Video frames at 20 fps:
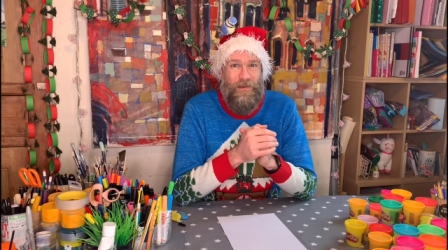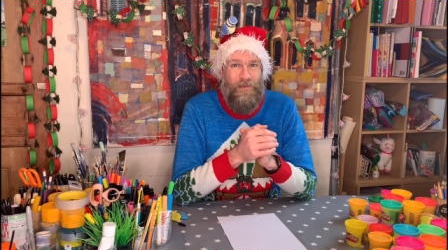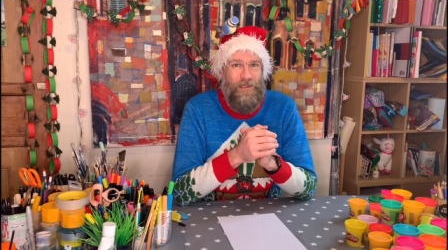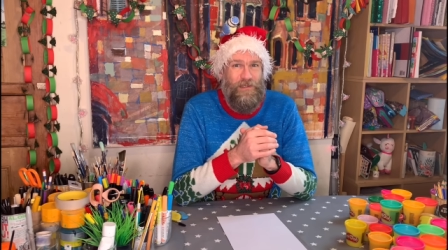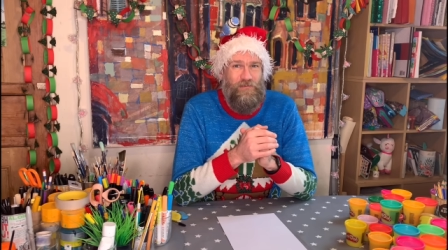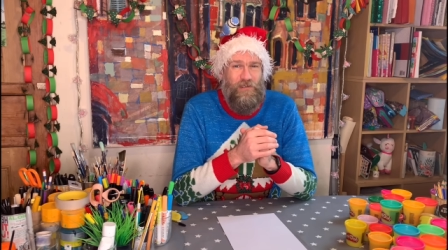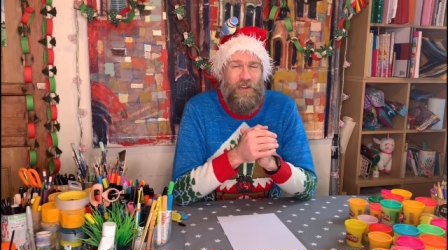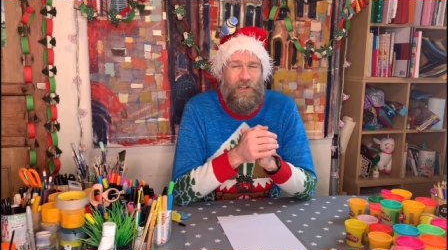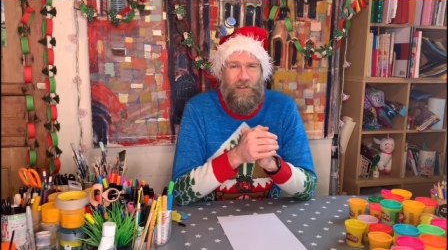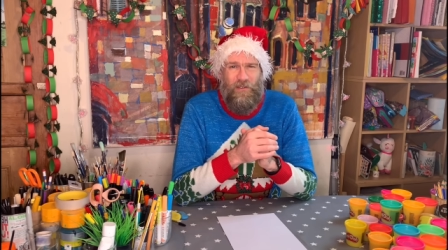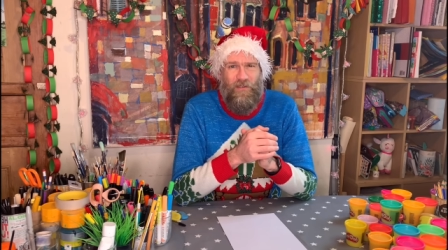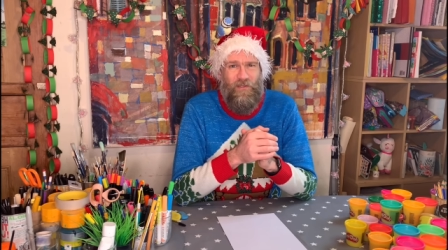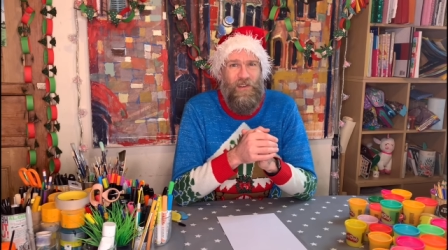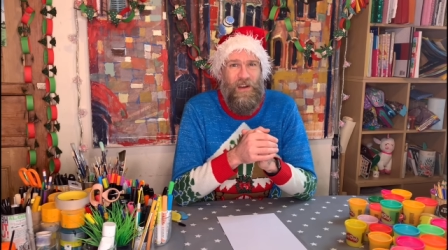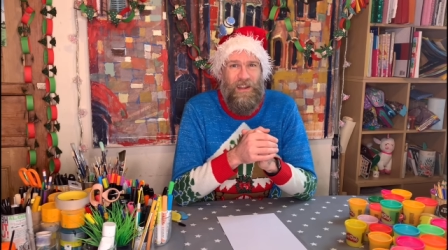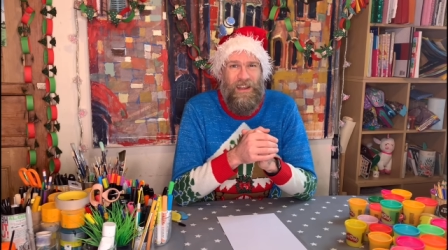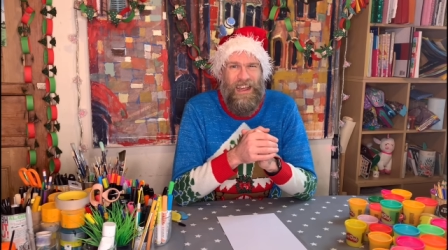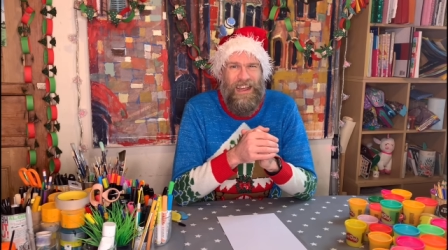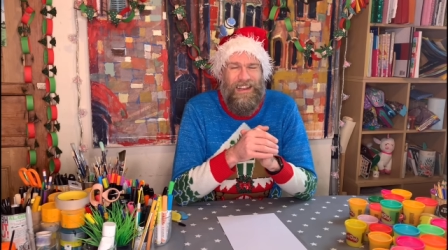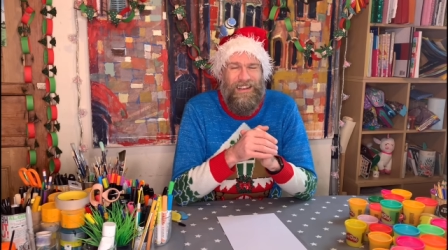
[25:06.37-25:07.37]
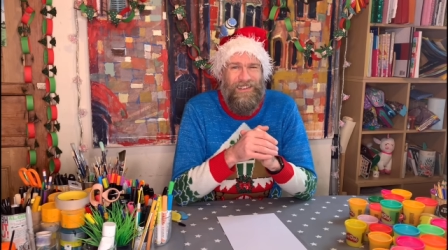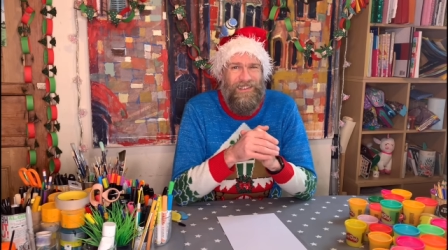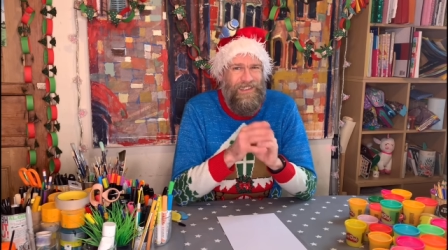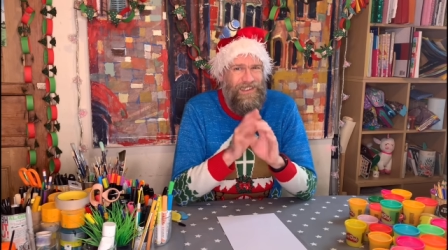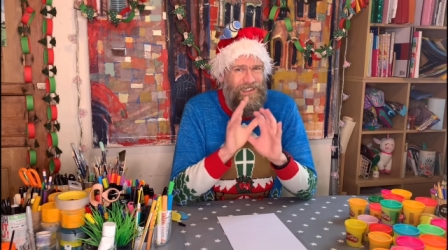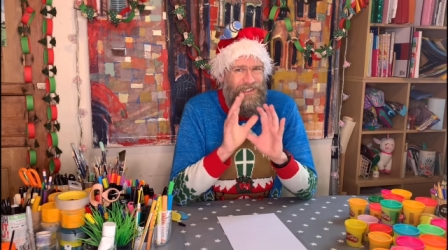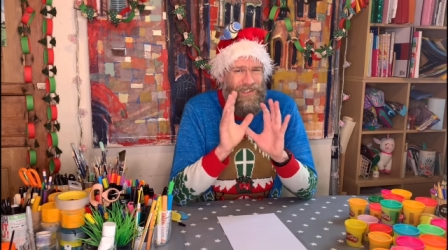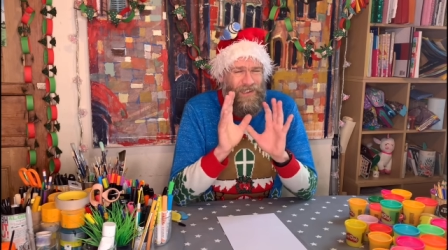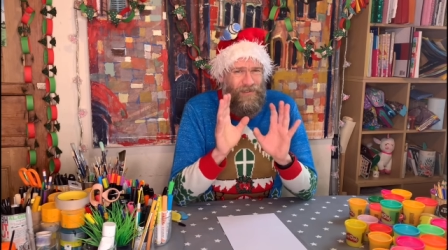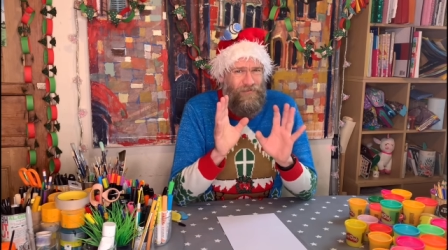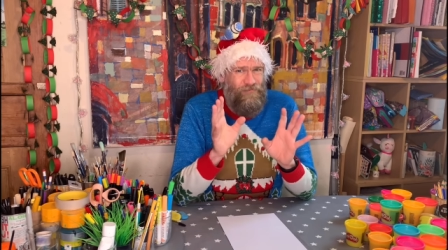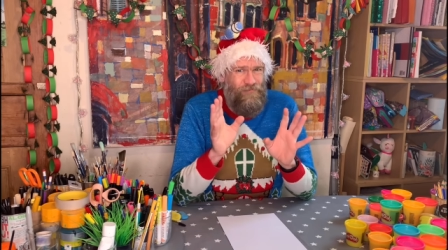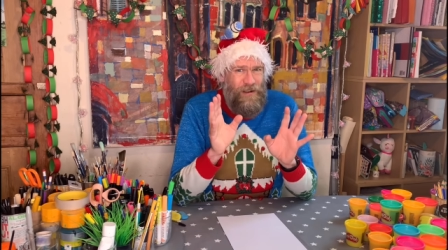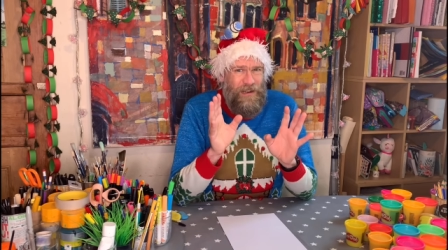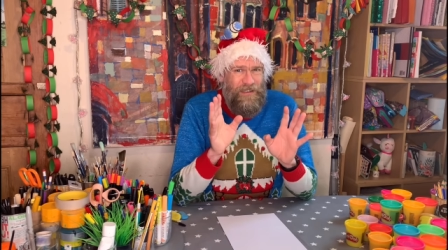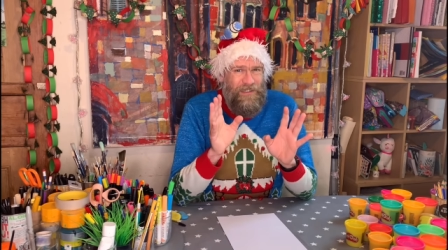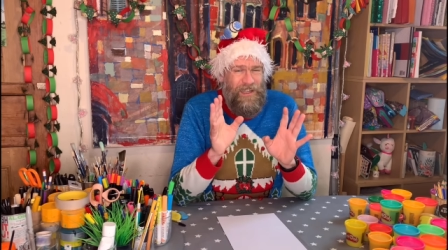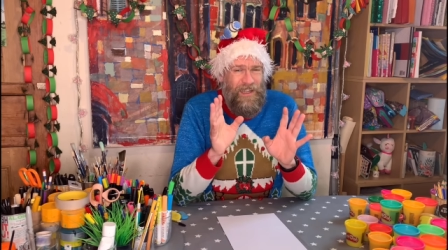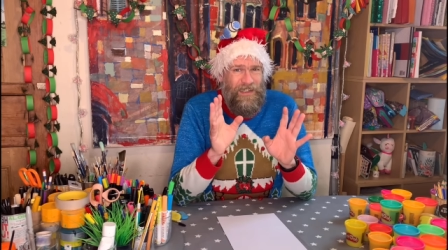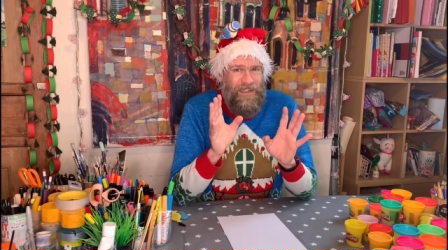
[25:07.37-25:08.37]
It's really good fun and it's
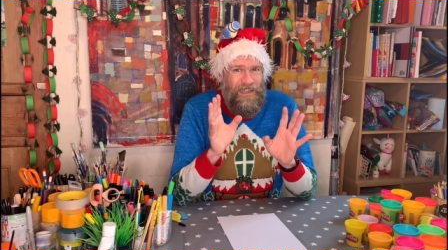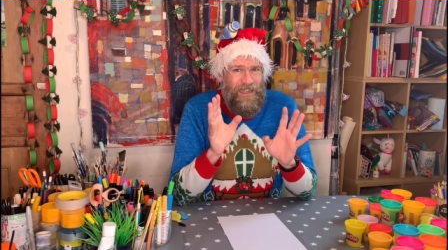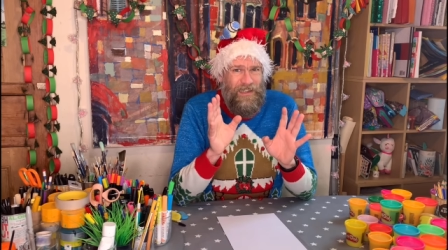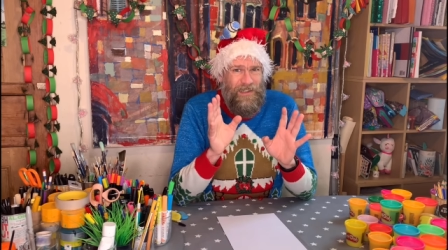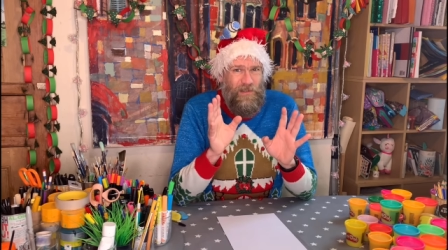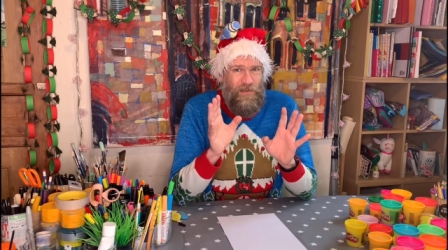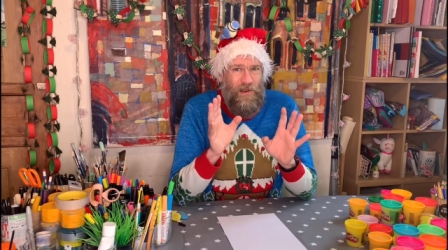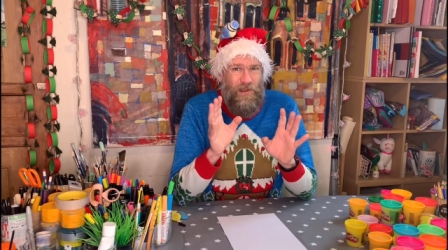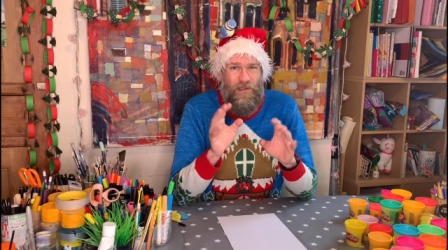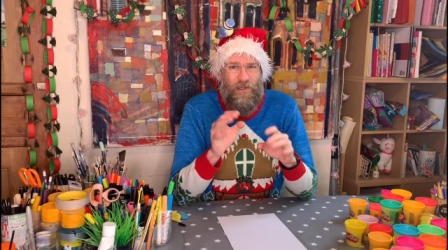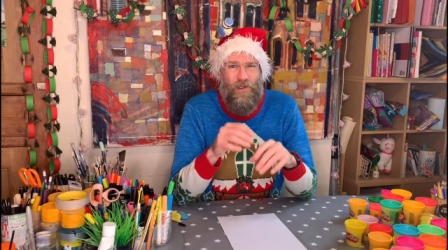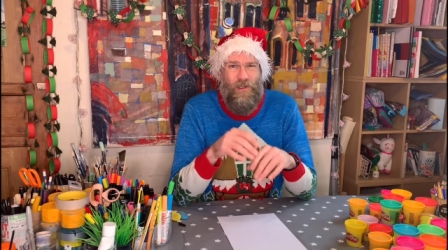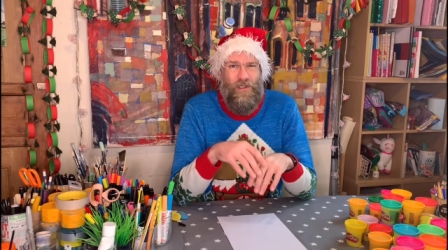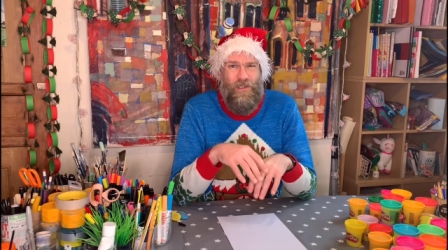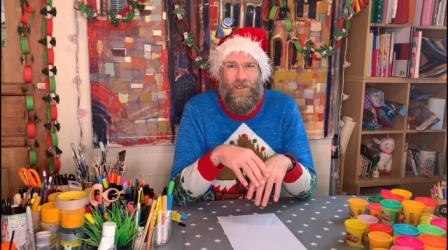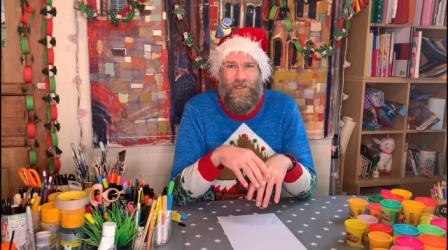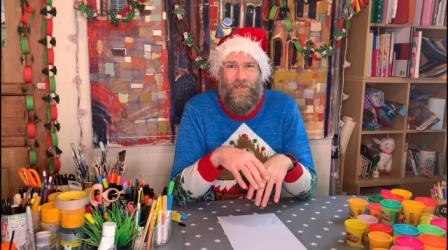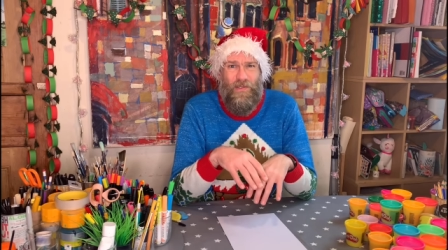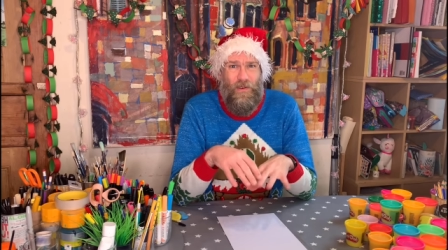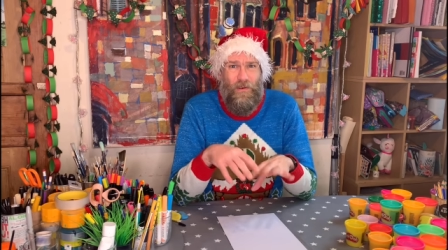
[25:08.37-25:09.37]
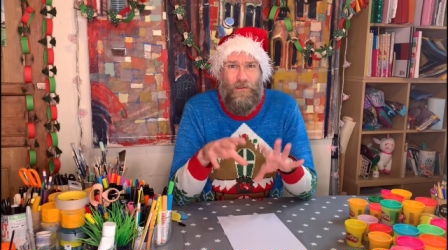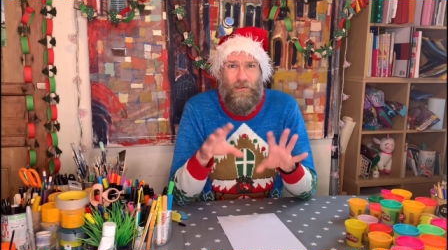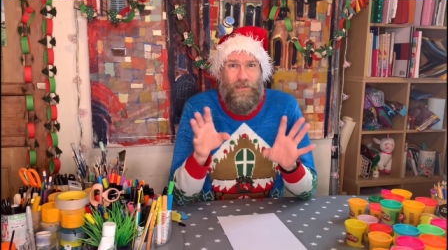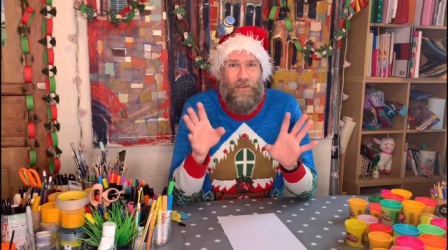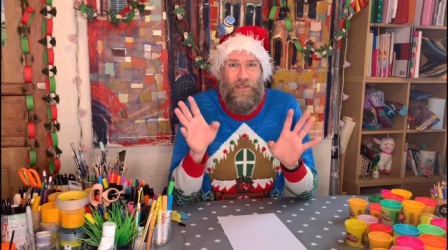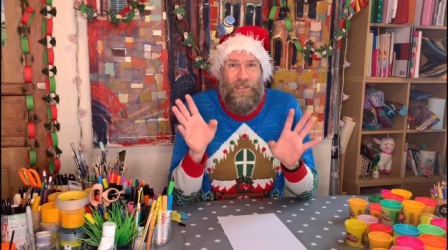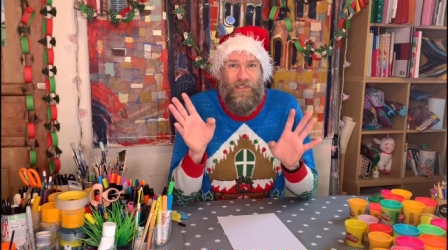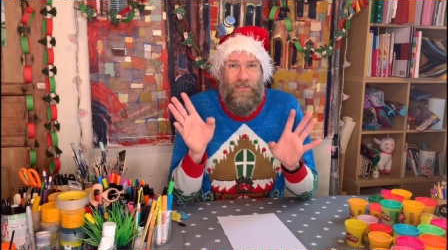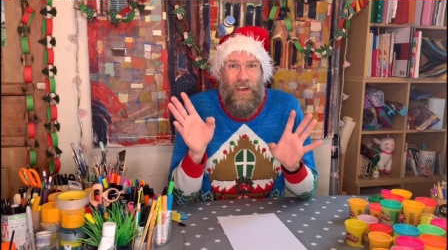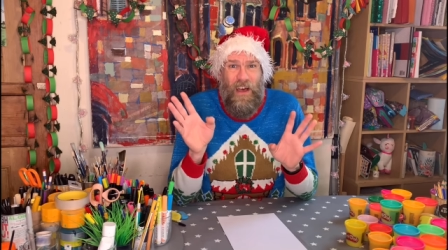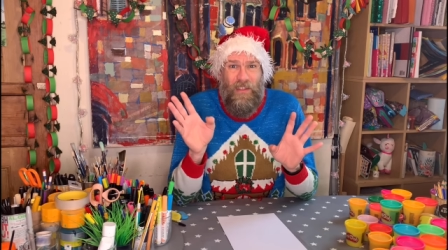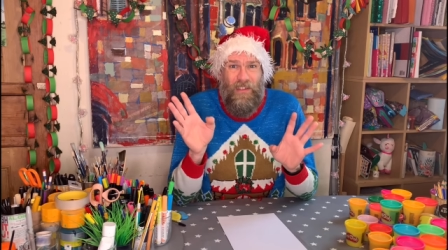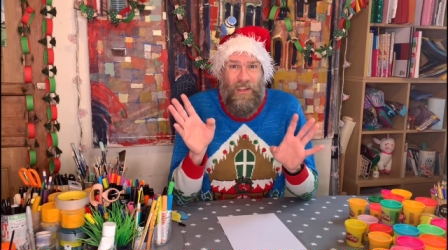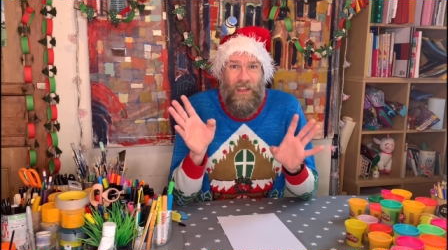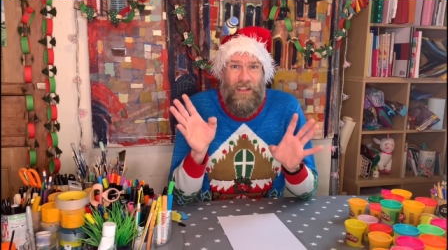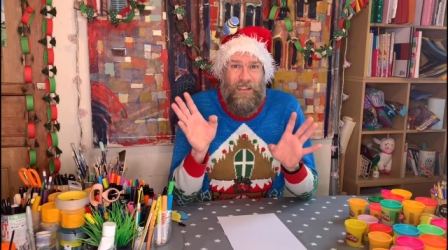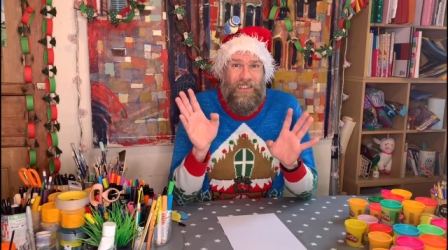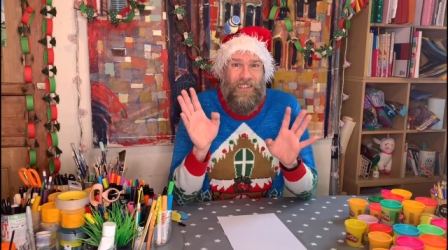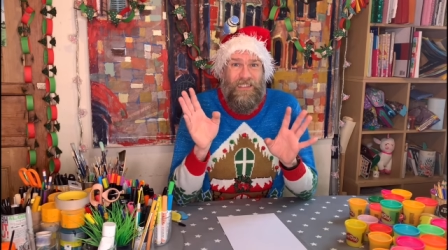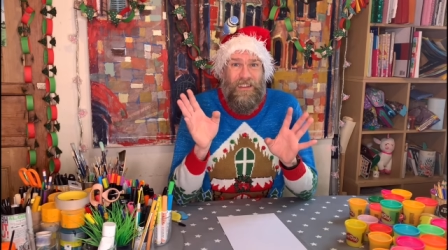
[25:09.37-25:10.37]
great technique as well you can use for all sorts of other
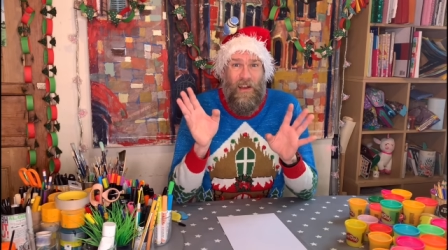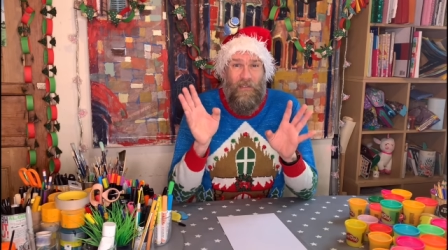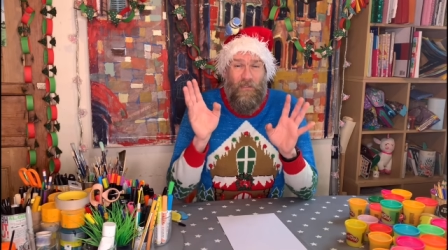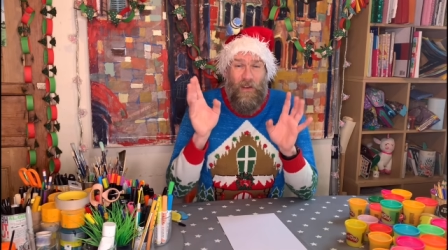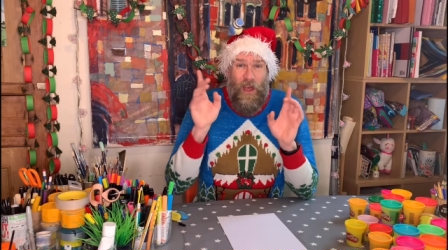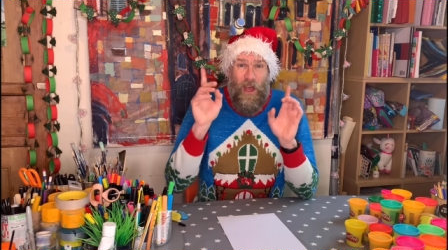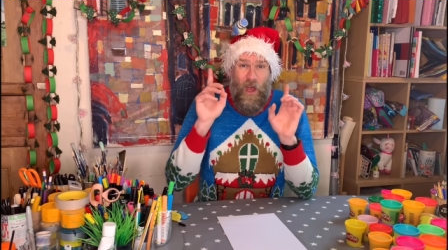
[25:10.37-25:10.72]
stuff.